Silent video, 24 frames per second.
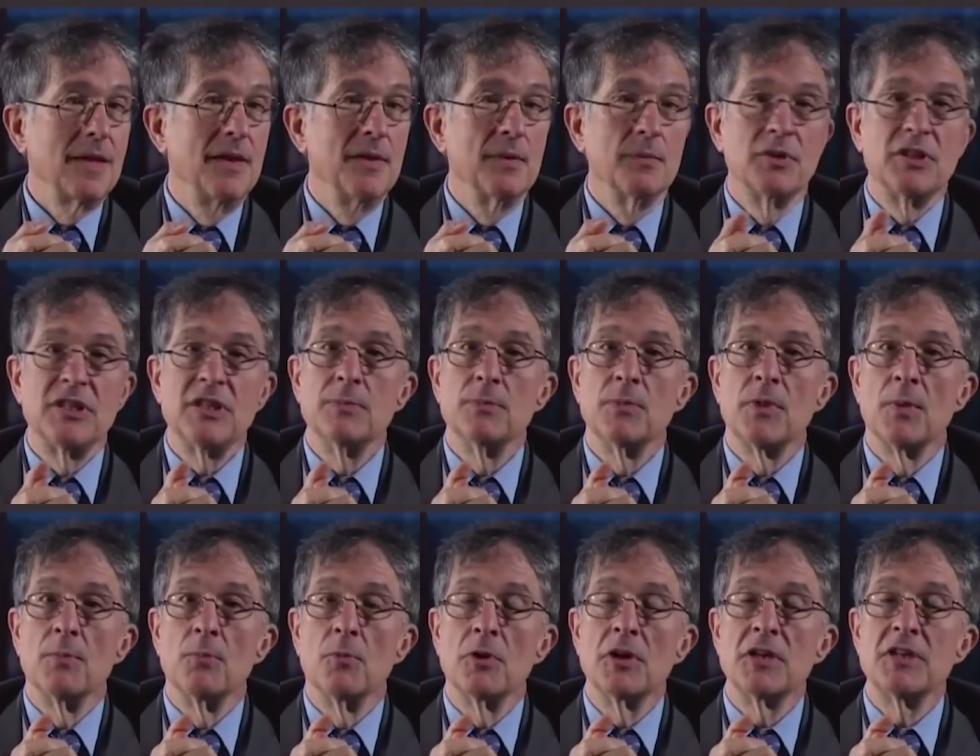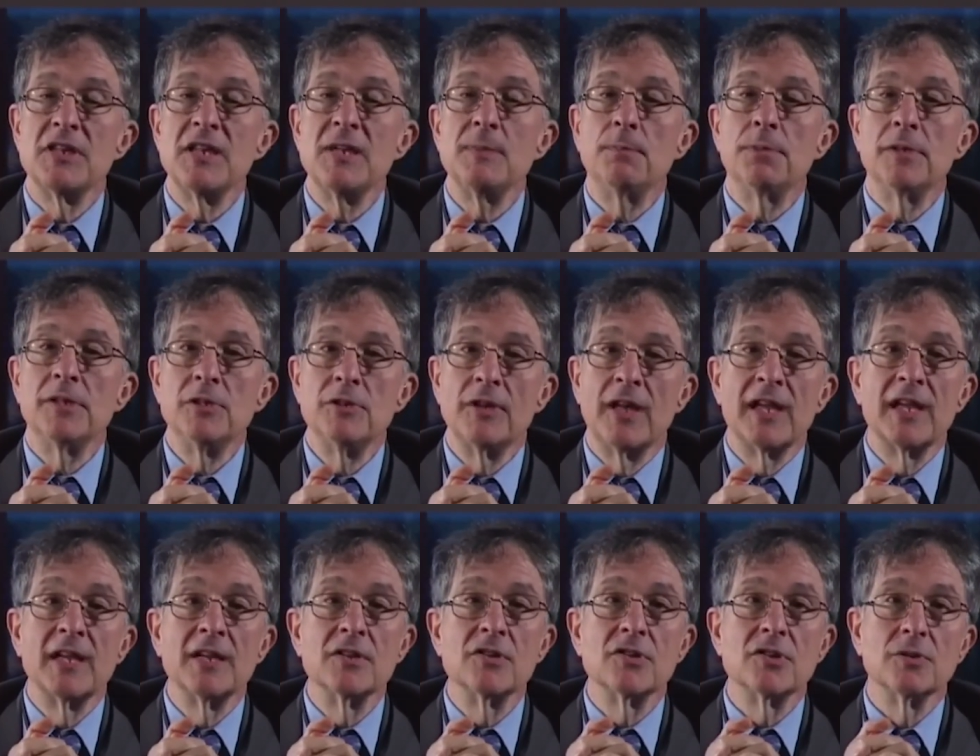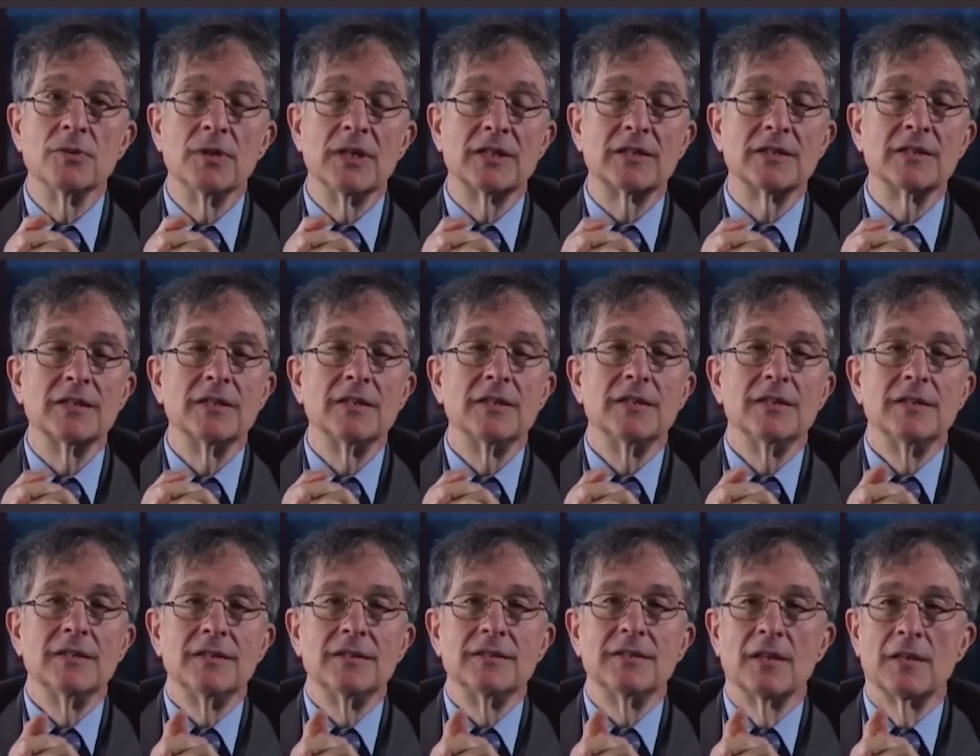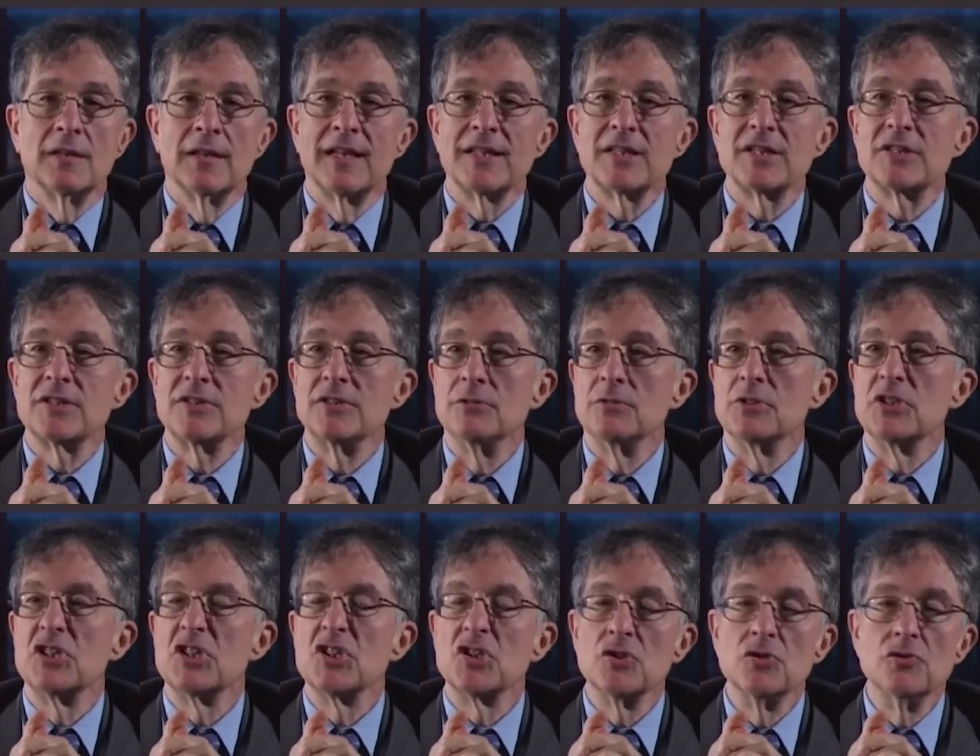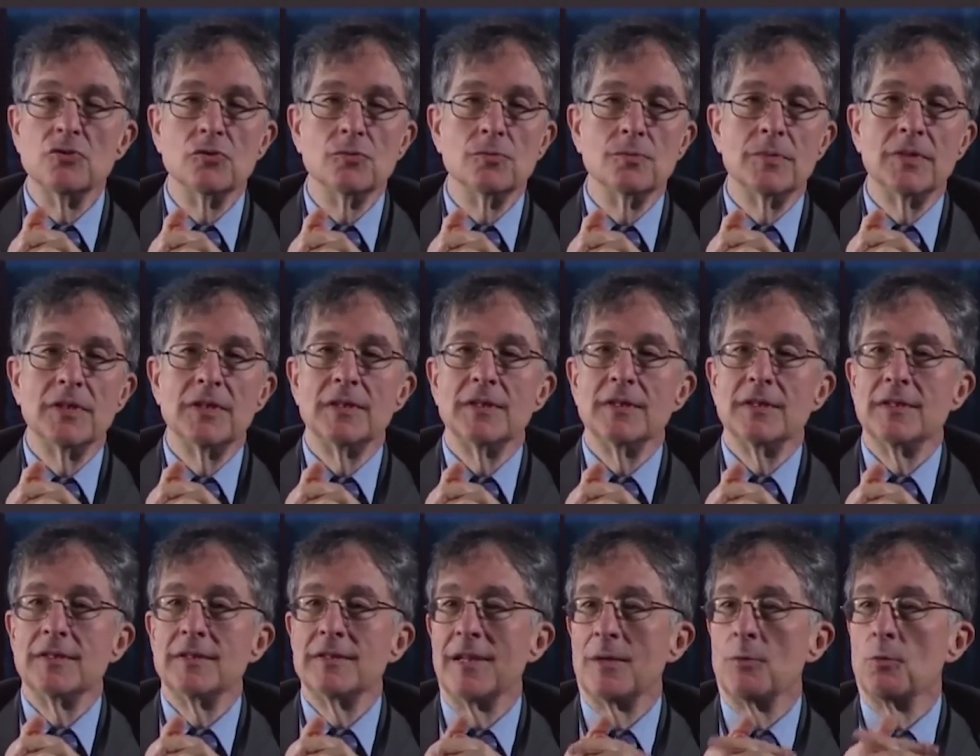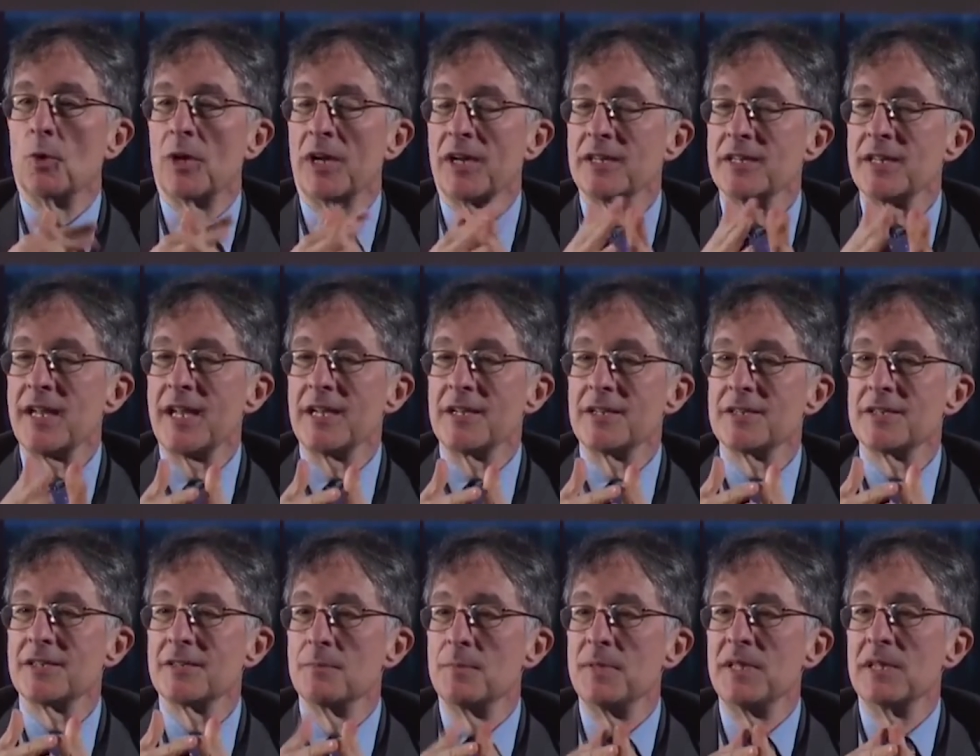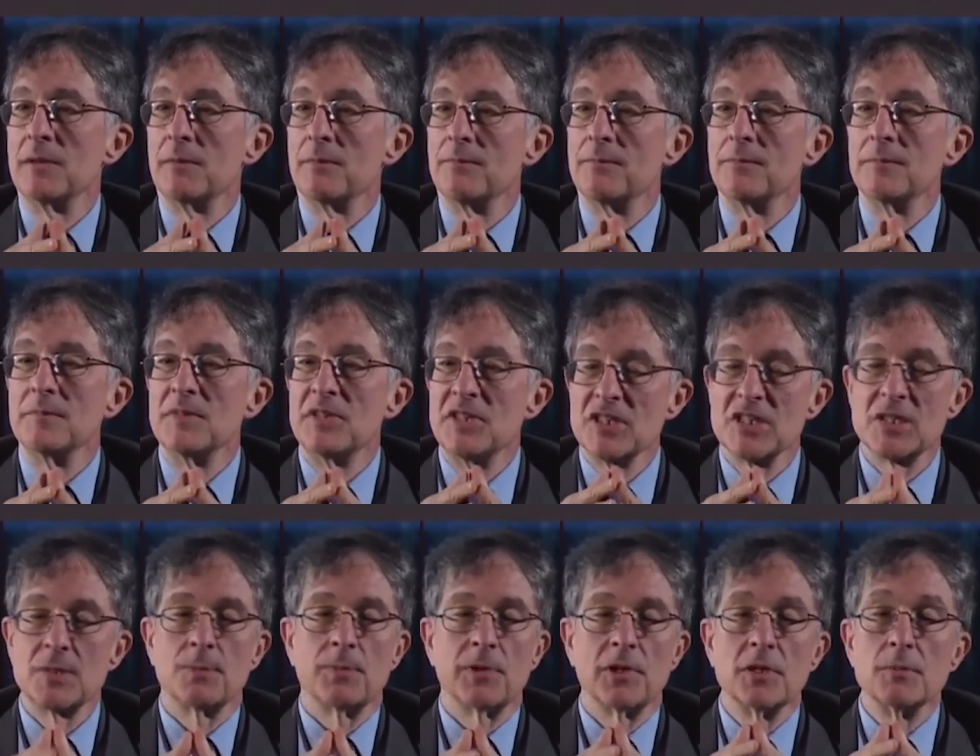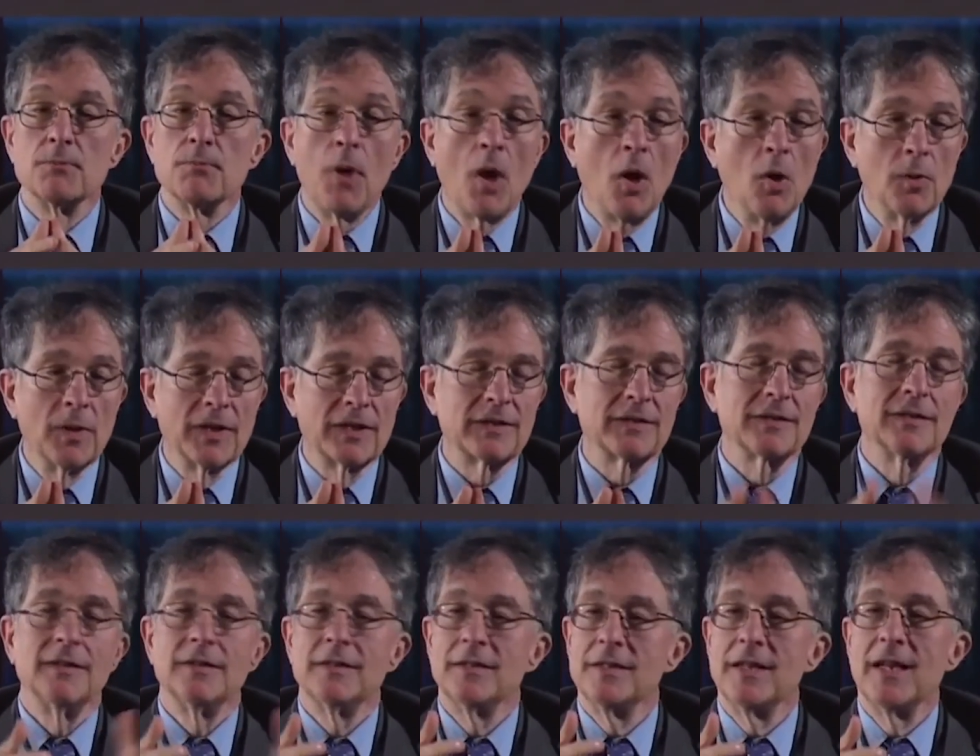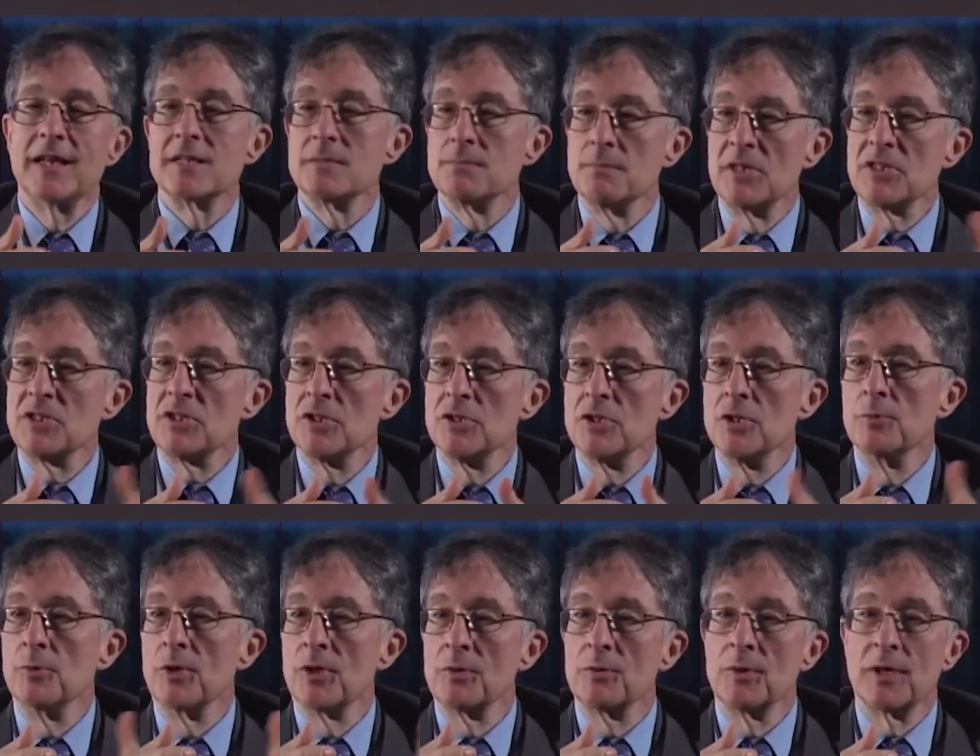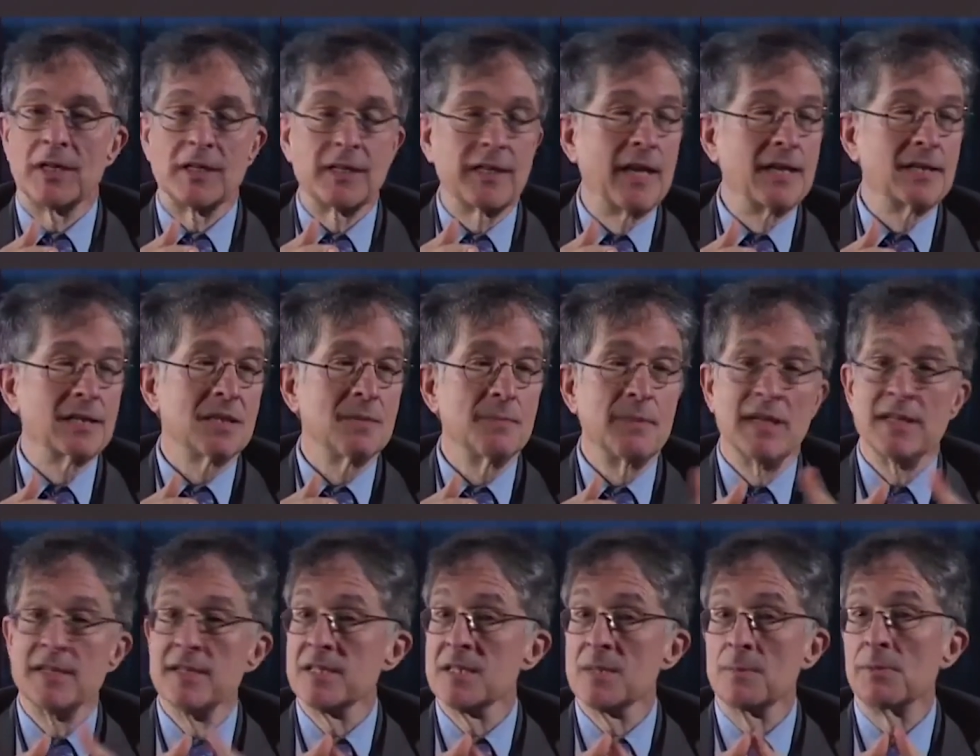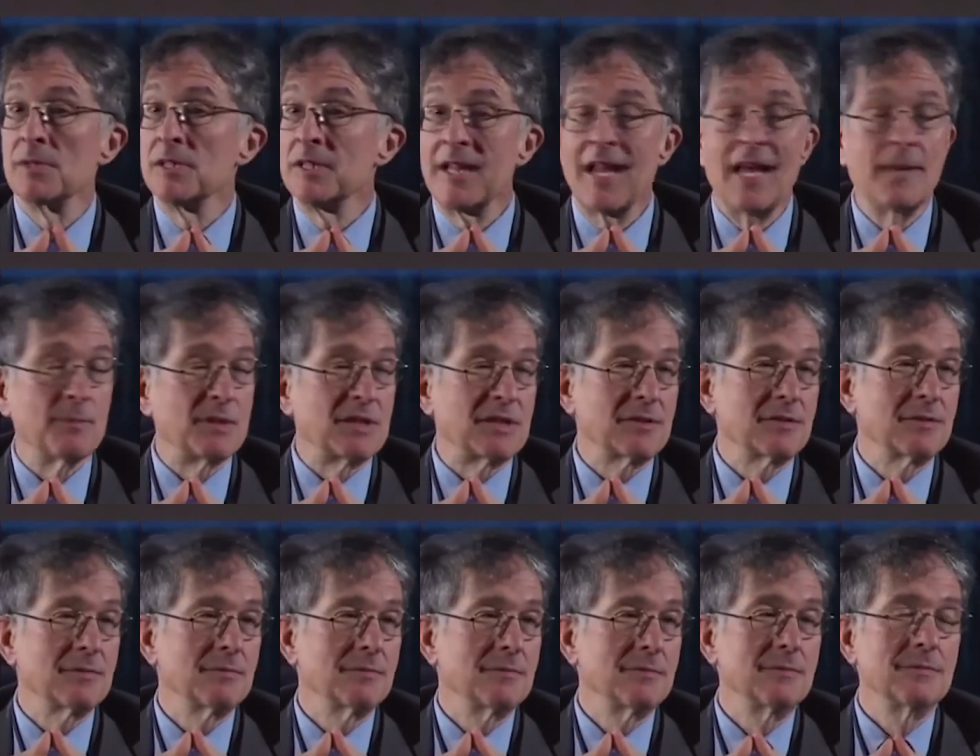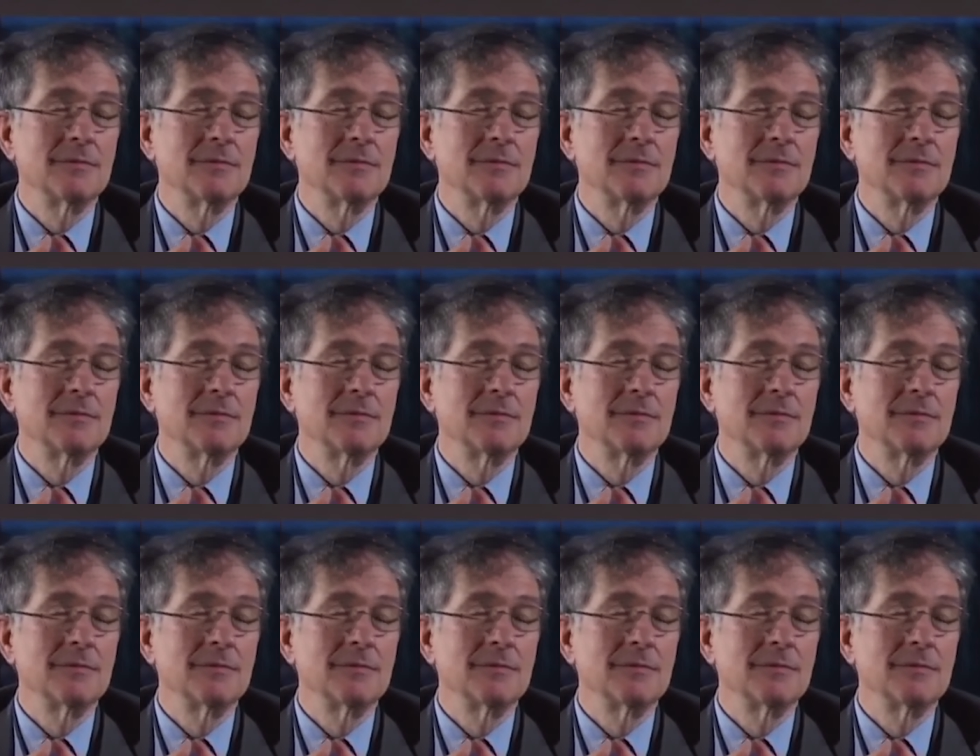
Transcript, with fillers: And the, the more deeply you get into it, the less you assume that what it takes to be a disciplined poet has much to do with what it takes to be a disciplined chemist.